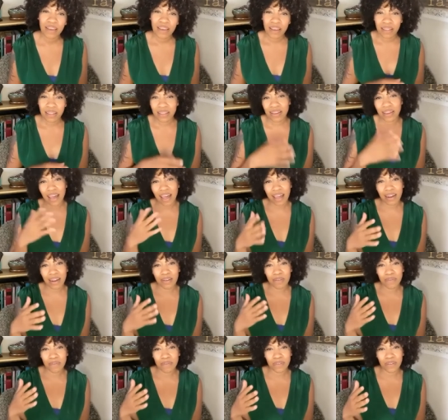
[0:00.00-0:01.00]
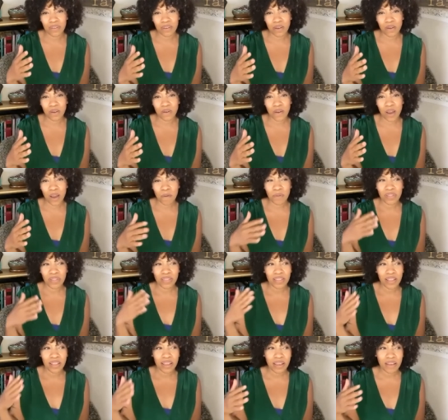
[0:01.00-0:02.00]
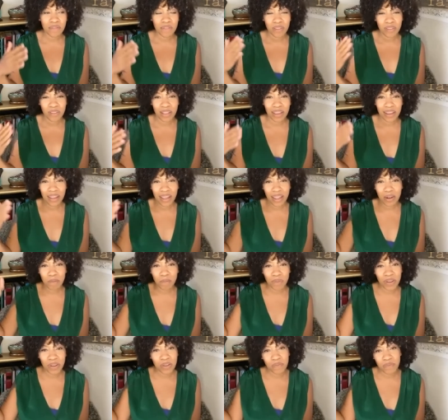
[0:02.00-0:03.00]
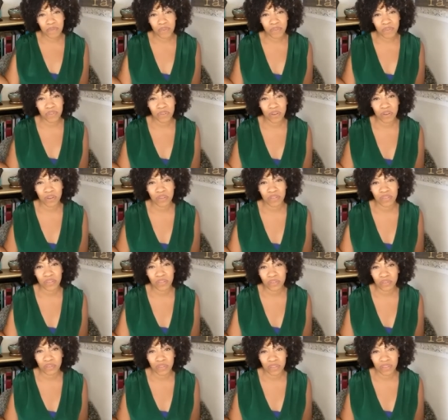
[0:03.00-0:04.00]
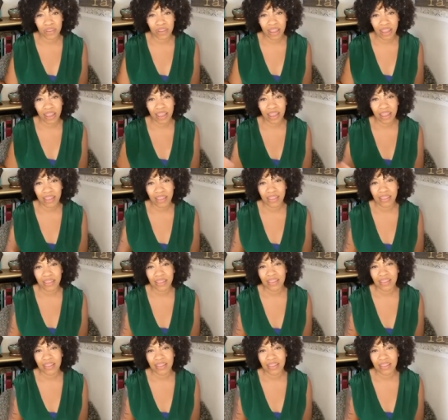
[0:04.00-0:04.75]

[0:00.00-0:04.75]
and then kind of, you know, I would love to like kind of bring it full circle to today.